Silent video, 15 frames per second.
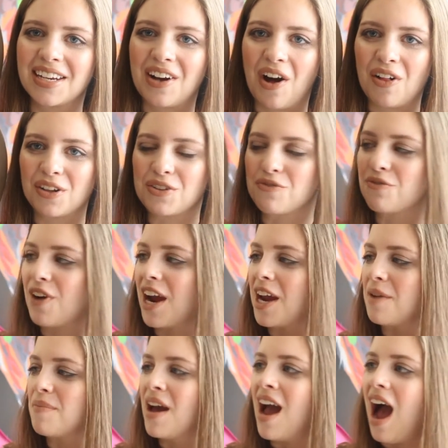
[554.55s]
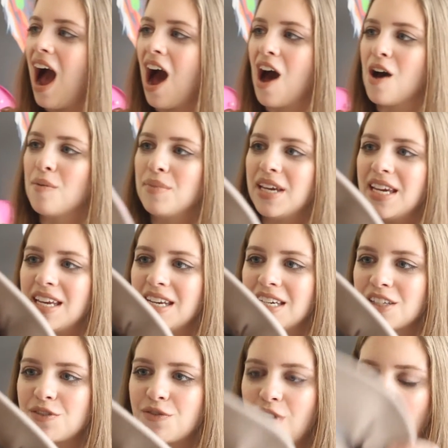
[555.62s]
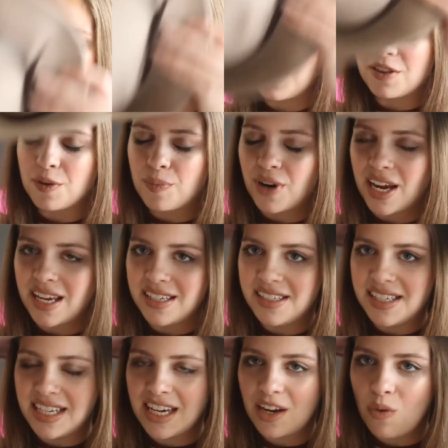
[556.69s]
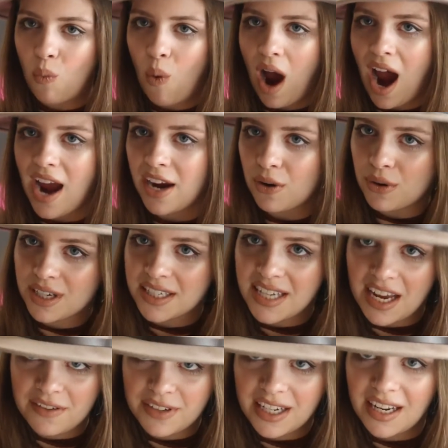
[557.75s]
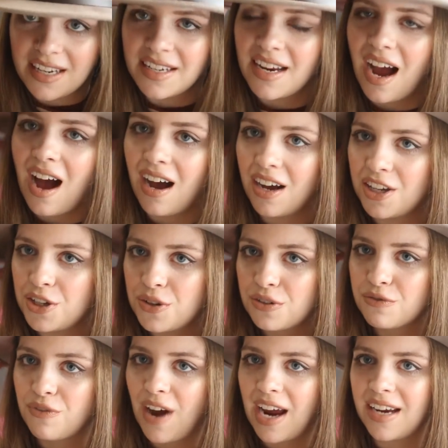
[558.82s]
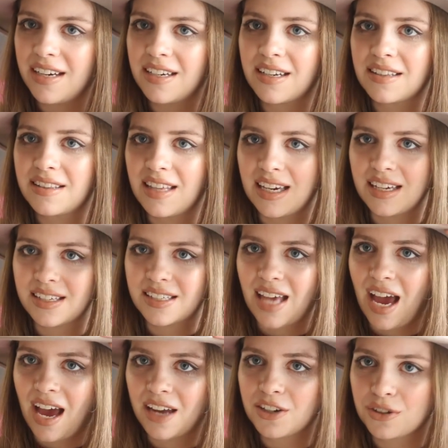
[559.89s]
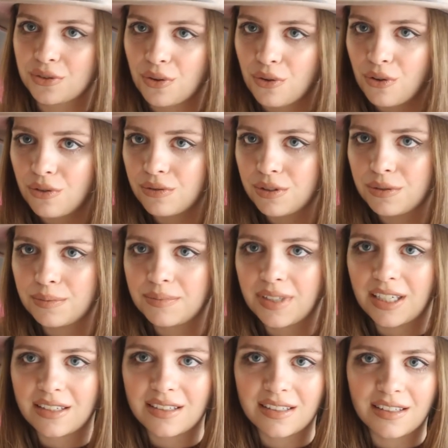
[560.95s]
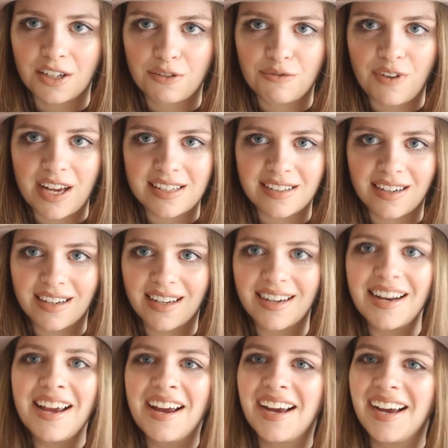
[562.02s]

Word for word: Get it all in frame. Um, it is from the brand D&Y or David & Young. You can find this at your local, oop, there's a little fuzz on it.